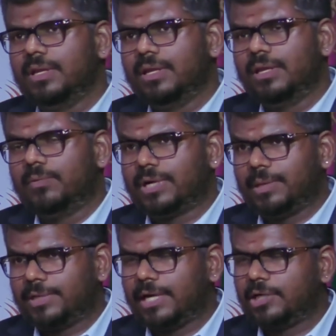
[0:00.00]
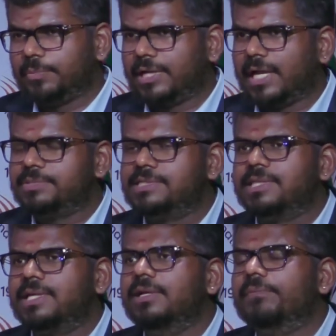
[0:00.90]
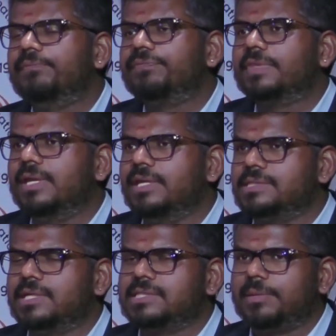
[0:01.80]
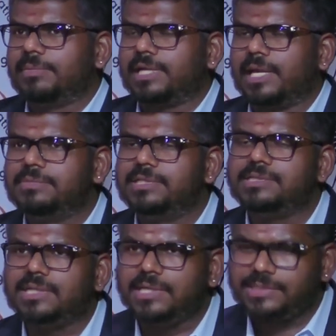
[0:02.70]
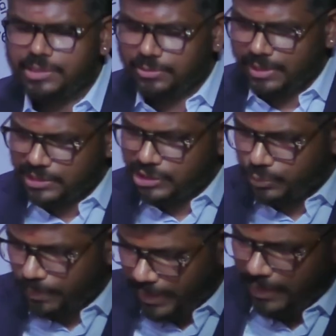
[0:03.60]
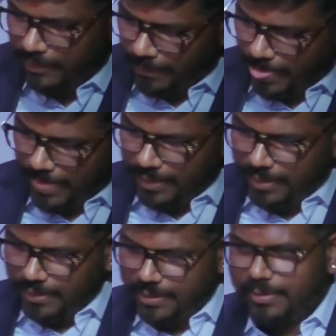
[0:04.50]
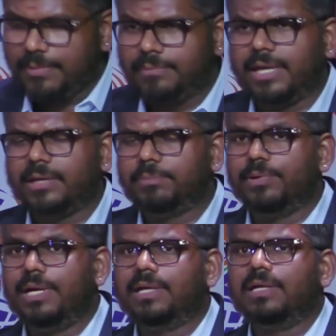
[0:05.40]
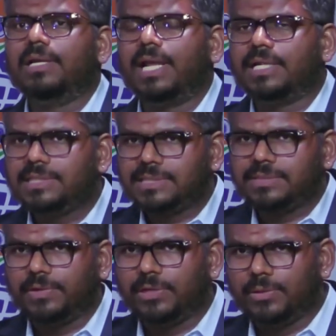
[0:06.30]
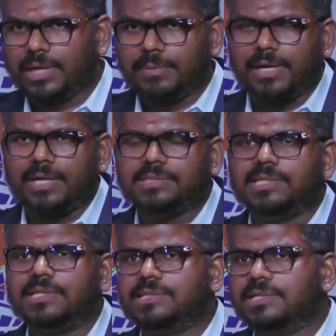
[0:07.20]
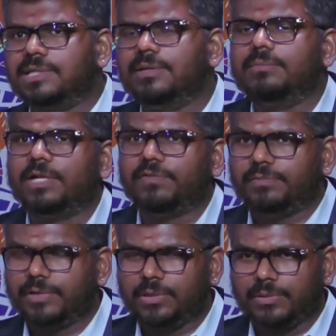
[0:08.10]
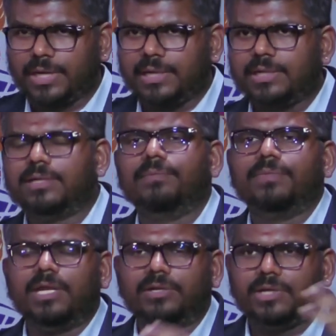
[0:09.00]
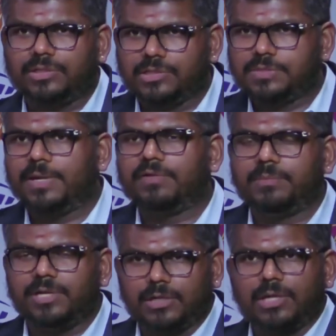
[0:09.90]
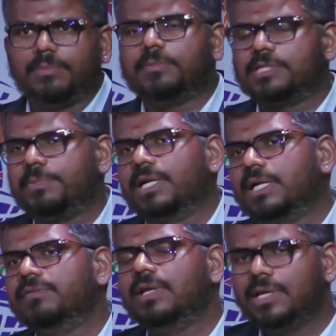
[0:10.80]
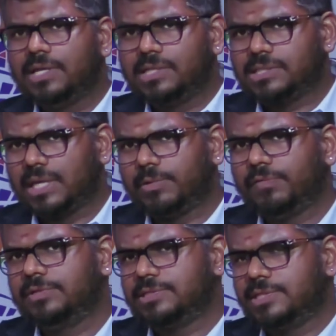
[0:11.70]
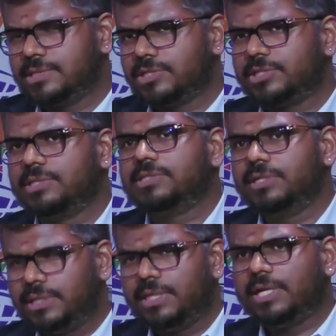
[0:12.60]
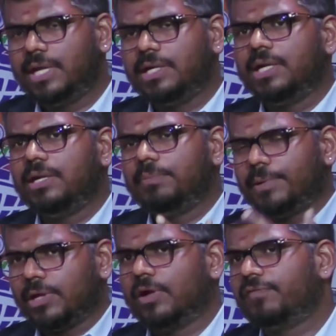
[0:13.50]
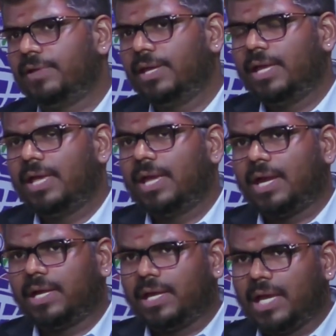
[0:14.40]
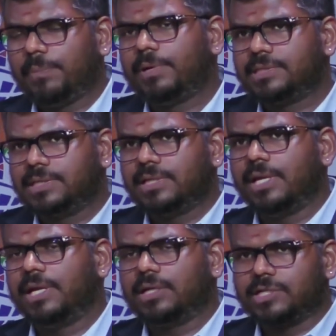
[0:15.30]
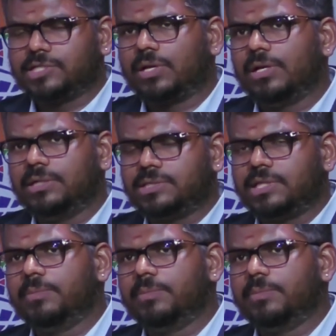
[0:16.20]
What I'm trying to perhaps say is that sometimes it's easy to get swayed by a political lens when you look at Bharat's history. But if you were to look at it in retrospect from an economic perspective, some of those decisions did indeed pay off and help us create a solid, stable